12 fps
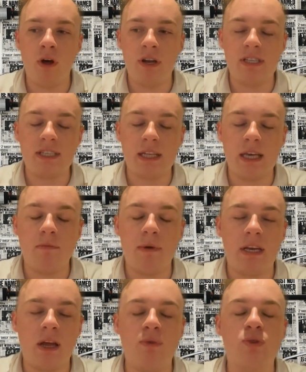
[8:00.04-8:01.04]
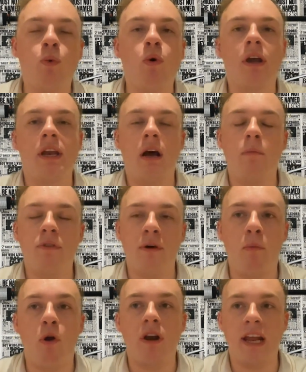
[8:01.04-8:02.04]
asleep, and now he's woken up the
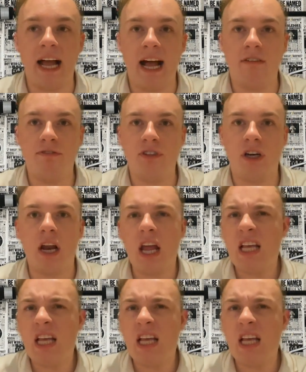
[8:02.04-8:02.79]
morning after,